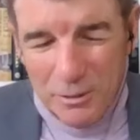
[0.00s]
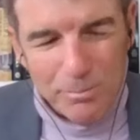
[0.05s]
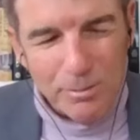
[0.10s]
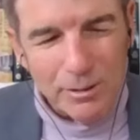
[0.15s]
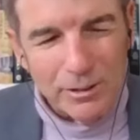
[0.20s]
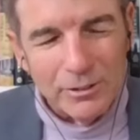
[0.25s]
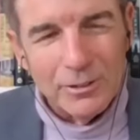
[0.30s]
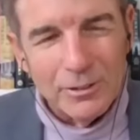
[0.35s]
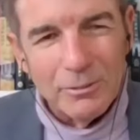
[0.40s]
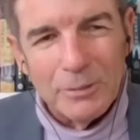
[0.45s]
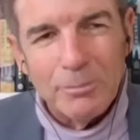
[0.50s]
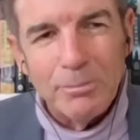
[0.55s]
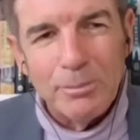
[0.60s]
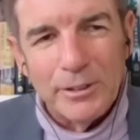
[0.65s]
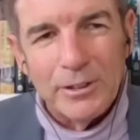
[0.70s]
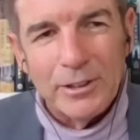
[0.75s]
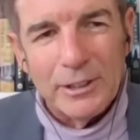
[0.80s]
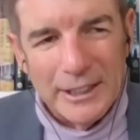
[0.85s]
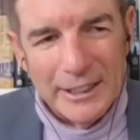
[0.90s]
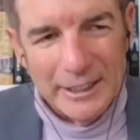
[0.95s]
with
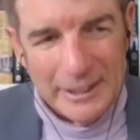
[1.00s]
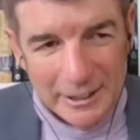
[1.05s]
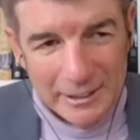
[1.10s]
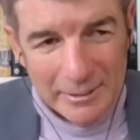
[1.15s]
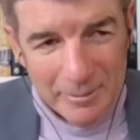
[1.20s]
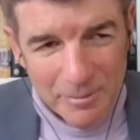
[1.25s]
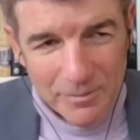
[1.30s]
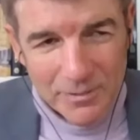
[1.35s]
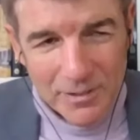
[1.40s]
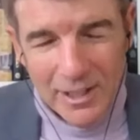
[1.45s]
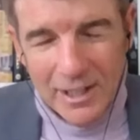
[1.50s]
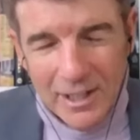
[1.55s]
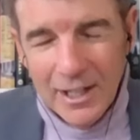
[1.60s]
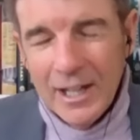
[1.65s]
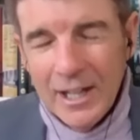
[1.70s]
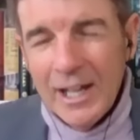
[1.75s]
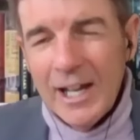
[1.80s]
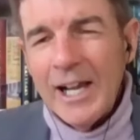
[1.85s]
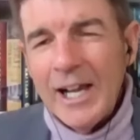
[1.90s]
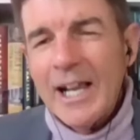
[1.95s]
Bill Clinton.
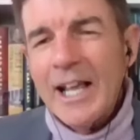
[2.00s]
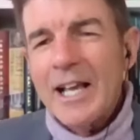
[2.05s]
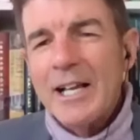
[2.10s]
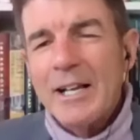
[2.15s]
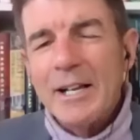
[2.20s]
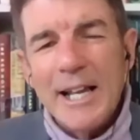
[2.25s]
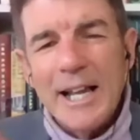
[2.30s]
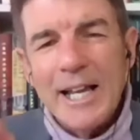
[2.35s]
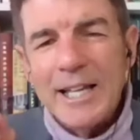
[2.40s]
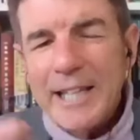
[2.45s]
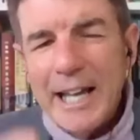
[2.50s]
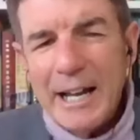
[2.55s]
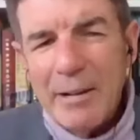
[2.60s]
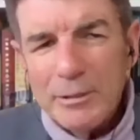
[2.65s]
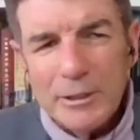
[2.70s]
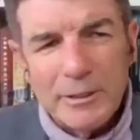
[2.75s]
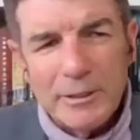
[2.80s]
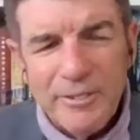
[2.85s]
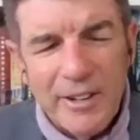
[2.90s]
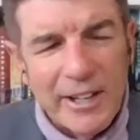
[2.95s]

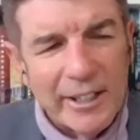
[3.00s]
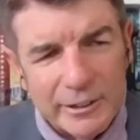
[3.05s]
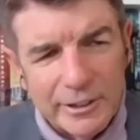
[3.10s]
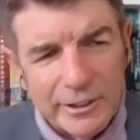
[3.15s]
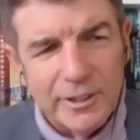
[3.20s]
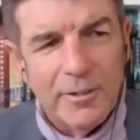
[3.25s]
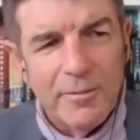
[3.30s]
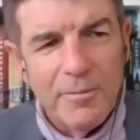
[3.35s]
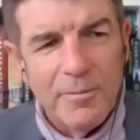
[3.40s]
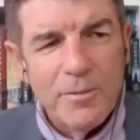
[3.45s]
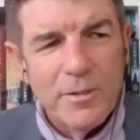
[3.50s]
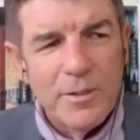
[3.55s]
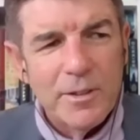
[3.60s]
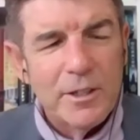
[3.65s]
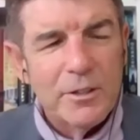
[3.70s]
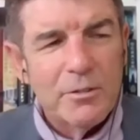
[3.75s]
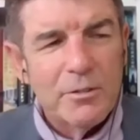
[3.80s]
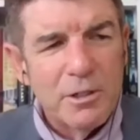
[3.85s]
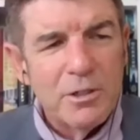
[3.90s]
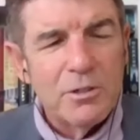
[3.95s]
That was a failure.
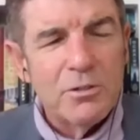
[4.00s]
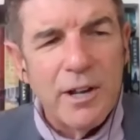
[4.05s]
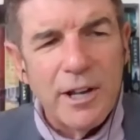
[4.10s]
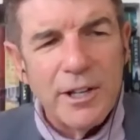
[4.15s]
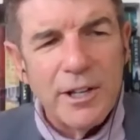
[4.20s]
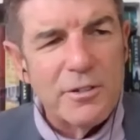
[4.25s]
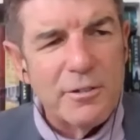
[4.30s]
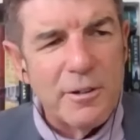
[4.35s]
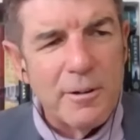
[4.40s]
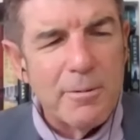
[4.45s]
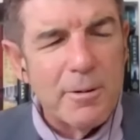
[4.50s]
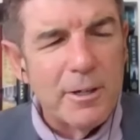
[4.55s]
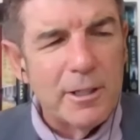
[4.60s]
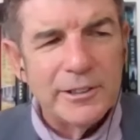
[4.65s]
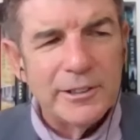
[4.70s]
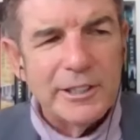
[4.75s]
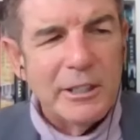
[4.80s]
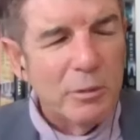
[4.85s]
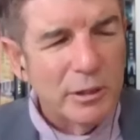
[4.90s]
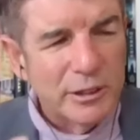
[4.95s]
The three strikes you're out
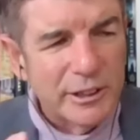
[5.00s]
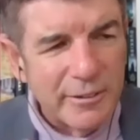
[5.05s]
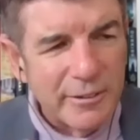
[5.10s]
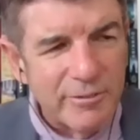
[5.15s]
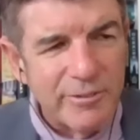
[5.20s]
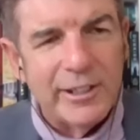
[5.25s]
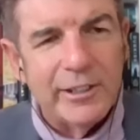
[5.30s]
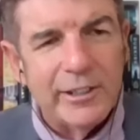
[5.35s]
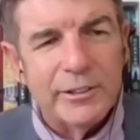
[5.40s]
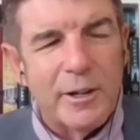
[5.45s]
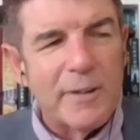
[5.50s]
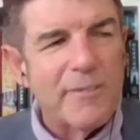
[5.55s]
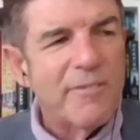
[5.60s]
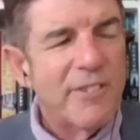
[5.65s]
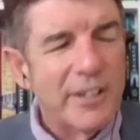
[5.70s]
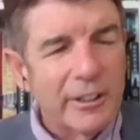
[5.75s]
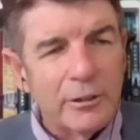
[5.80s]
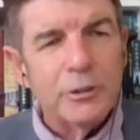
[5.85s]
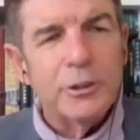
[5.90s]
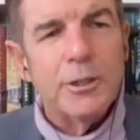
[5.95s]
policy was a failure. It
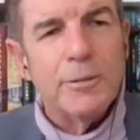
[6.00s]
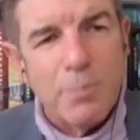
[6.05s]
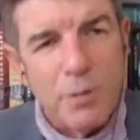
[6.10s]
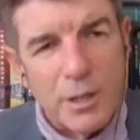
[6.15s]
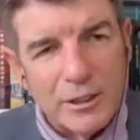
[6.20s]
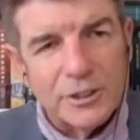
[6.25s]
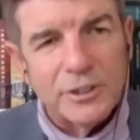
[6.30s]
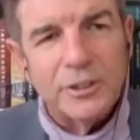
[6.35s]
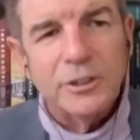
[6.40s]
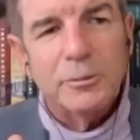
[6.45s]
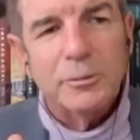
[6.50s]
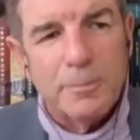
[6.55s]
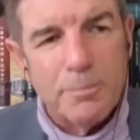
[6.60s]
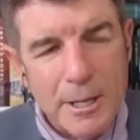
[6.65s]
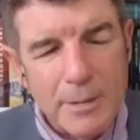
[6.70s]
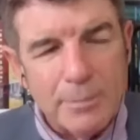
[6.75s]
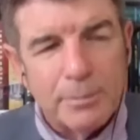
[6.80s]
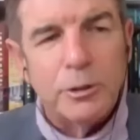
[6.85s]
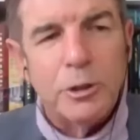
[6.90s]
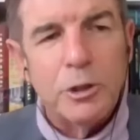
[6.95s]
filled the prisons with
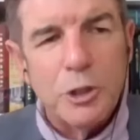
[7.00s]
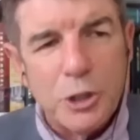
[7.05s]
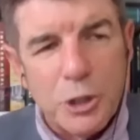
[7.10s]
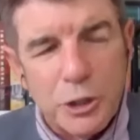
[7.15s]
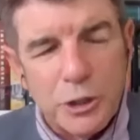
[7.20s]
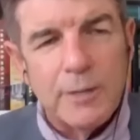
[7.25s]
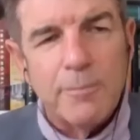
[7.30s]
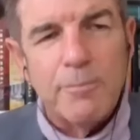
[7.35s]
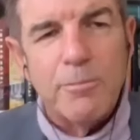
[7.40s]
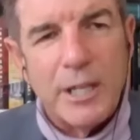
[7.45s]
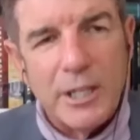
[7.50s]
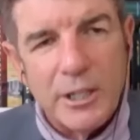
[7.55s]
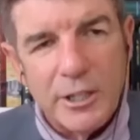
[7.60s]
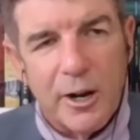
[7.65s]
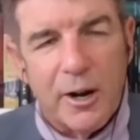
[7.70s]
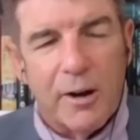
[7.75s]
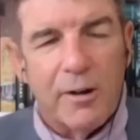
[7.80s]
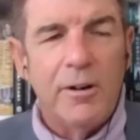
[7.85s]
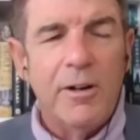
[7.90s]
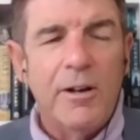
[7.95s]
people who shouldn't have been
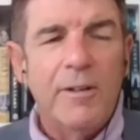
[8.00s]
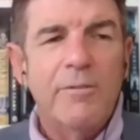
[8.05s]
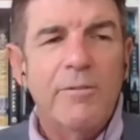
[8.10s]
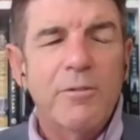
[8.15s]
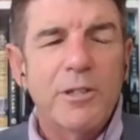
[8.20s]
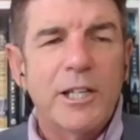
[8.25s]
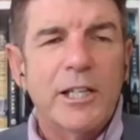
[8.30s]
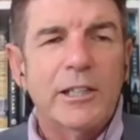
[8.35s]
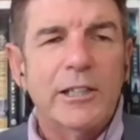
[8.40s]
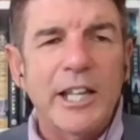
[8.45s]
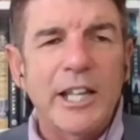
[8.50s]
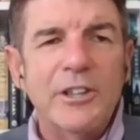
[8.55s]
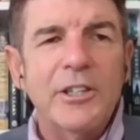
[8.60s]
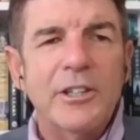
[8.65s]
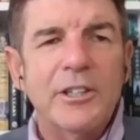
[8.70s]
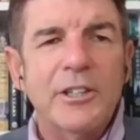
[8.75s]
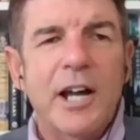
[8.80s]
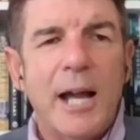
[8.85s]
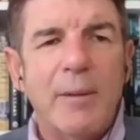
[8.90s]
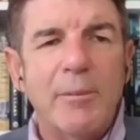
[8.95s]
there for the
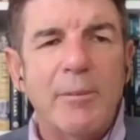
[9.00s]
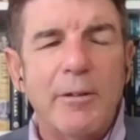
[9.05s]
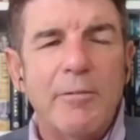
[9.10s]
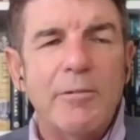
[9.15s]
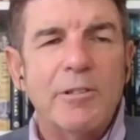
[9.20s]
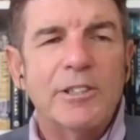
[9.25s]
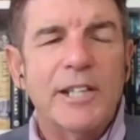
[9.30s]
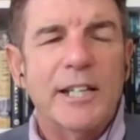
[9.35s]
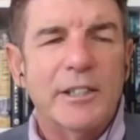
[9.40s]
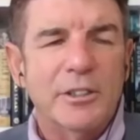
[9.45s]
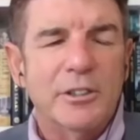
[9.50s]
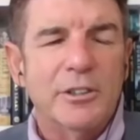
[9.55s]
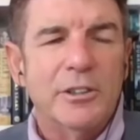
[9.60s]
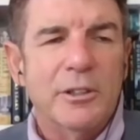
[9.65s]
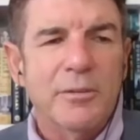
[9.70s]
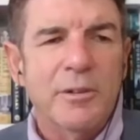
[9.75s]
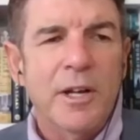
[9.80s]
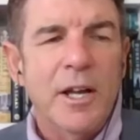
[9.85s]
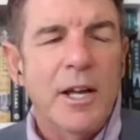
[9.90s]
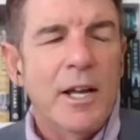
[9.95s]
length of time they were sentenced
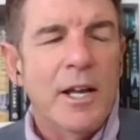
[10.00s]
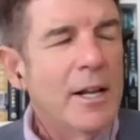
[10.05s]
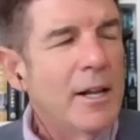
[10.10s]
to.